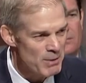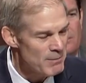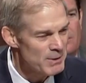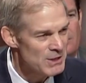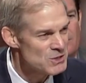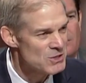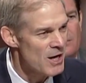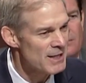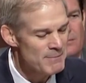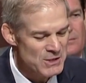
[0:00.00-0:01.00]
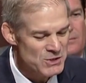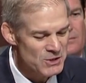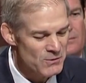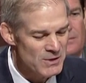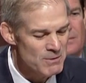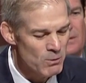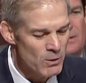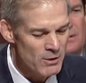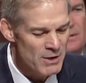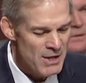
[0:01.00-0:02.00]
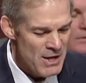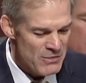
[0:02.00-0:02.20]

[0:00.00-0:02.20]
government within days of defaulting on